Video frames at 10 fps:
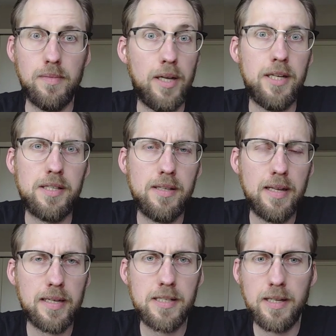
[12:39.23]
here's the
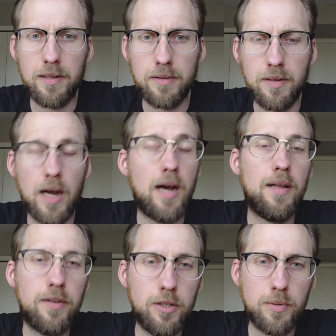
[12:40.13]
next sailor.
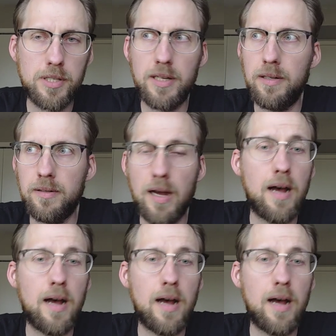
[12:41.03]
Ah, the newest sailor.